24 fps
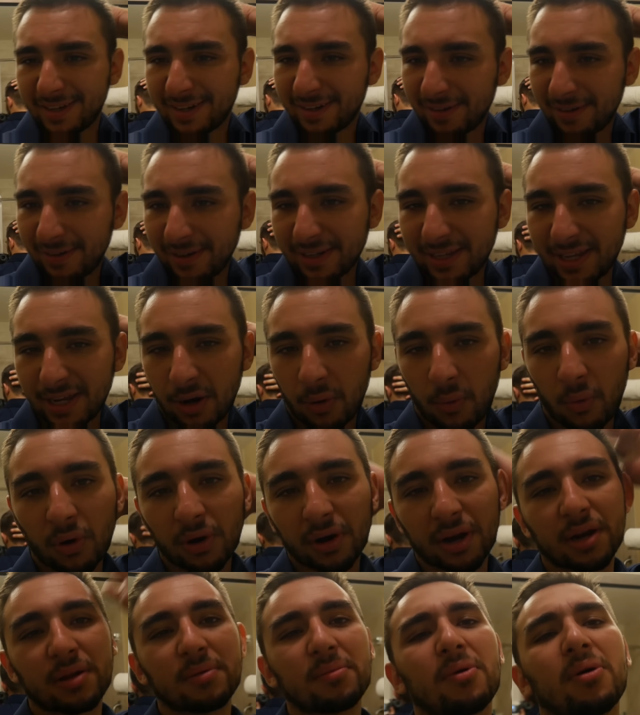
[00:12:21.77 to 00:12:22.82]
I can't
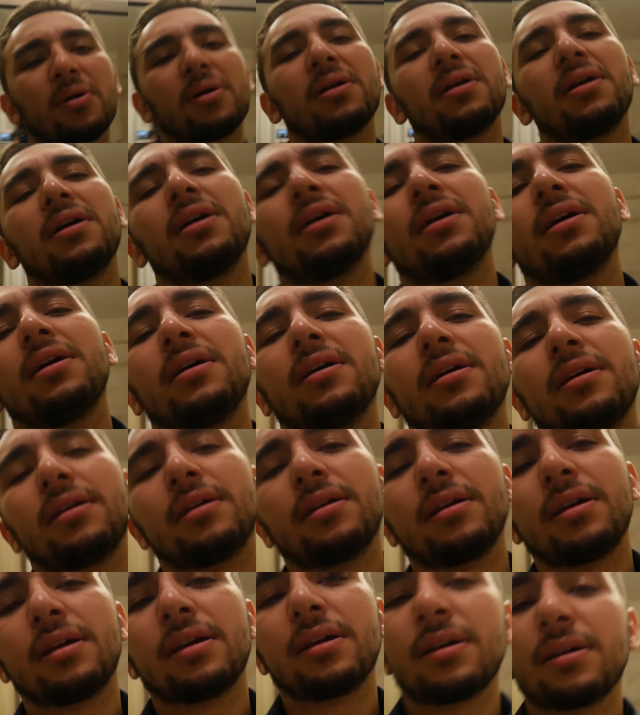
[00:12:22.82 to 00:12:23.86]
work anymore.
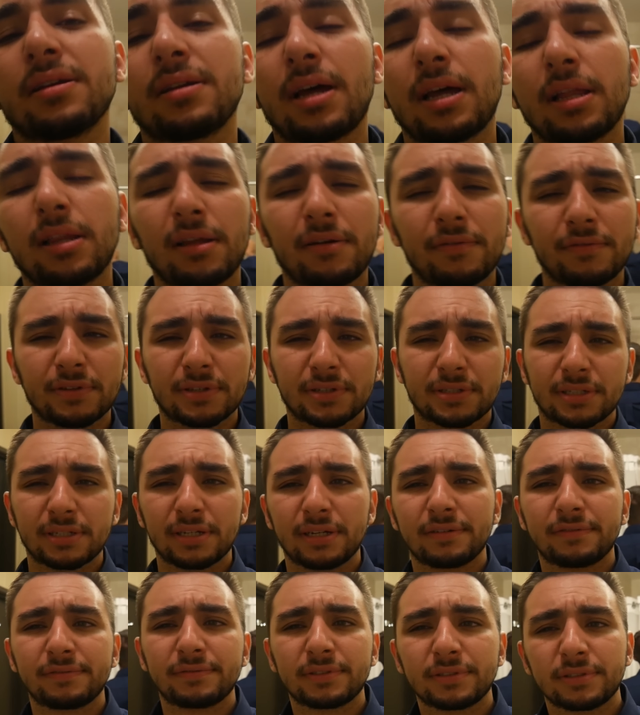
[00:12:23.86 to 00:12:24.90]
And I love this
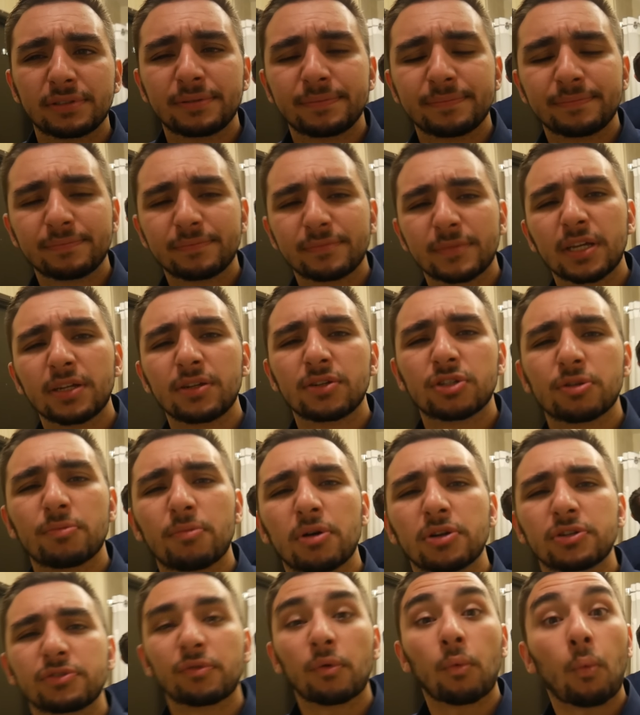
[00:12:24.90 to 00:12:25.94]
stuff. So thank you so
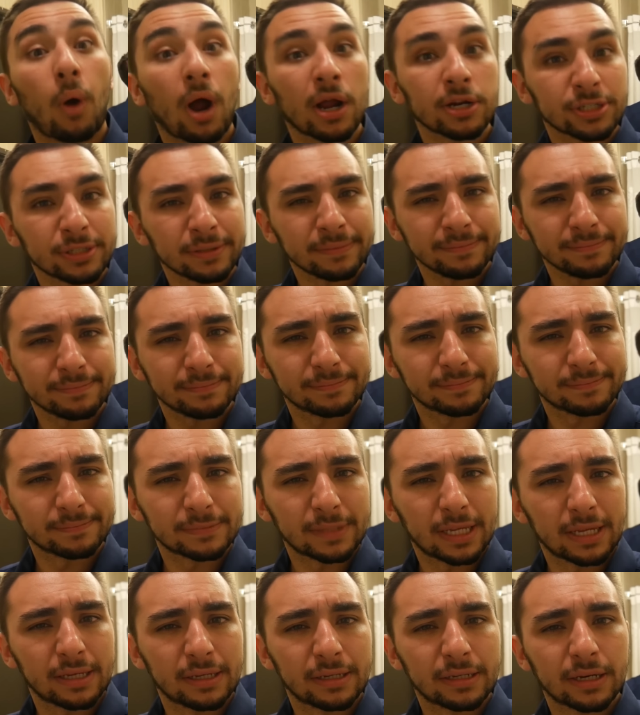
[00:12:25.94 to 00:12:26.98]
much for watching,
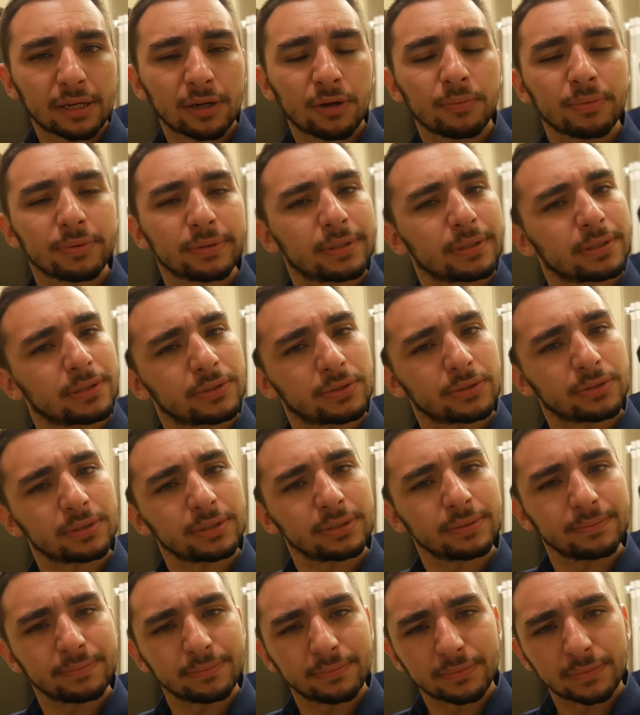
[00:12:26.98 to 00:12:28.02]
and I hope you do enjoy.
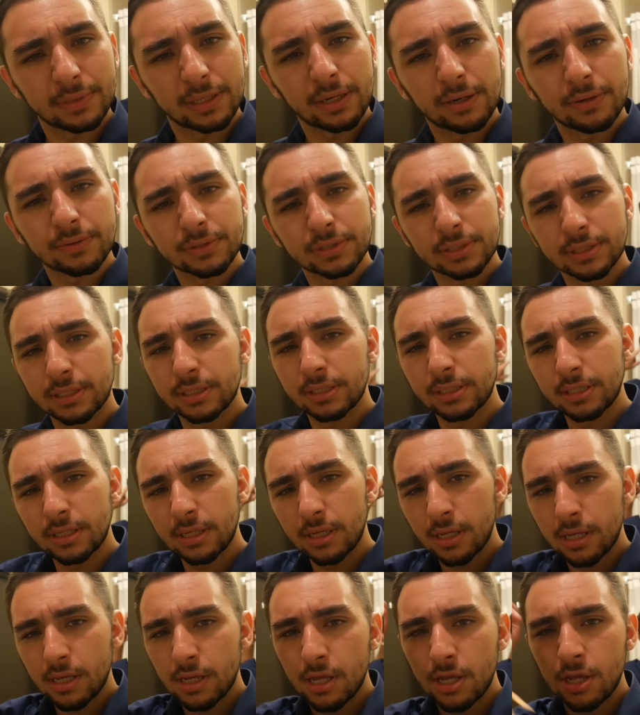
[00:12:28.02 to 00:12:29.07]
And I'll see
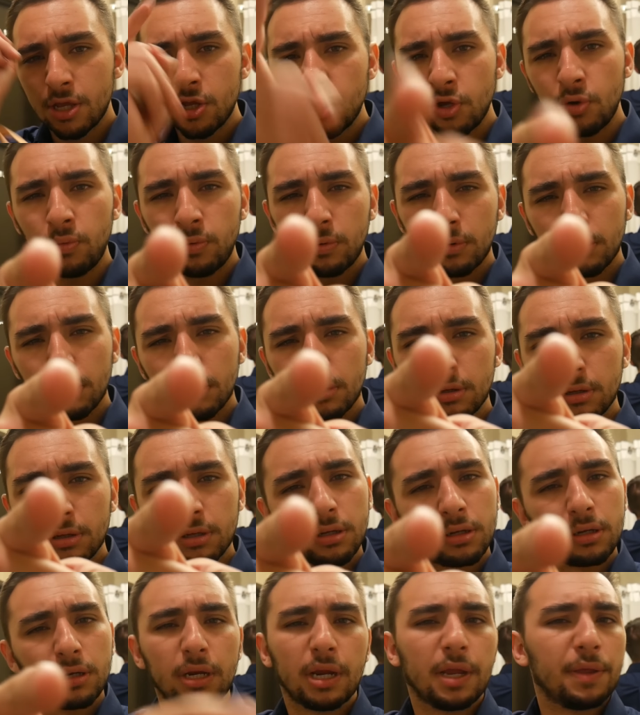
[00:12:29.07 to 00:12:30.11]
you
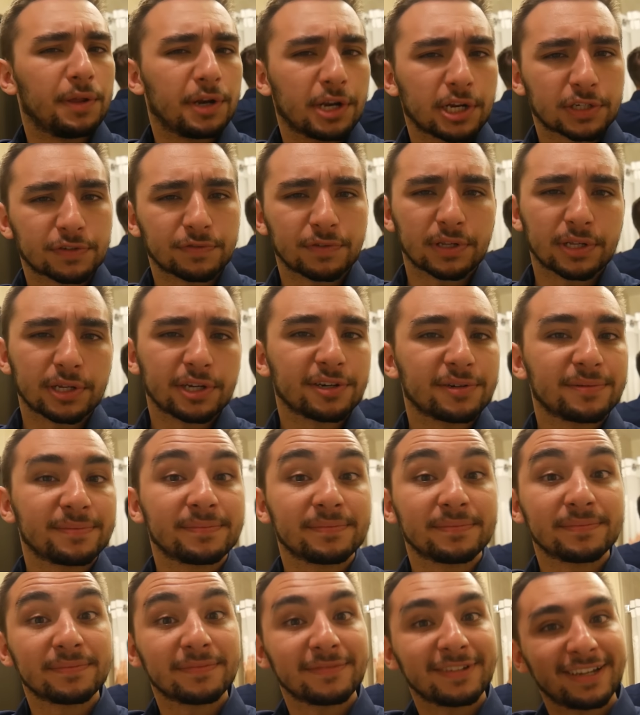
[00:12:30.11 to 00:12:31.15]
in the next video.
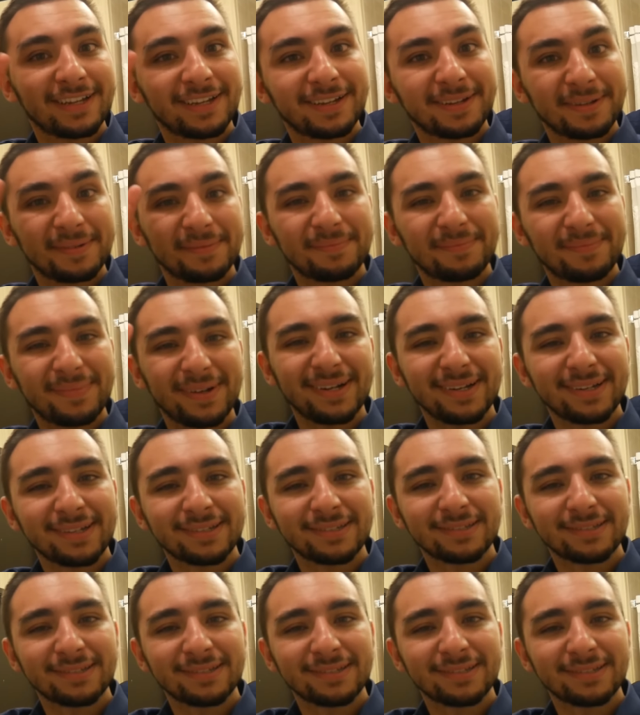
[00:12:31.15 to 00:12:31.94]
Bye.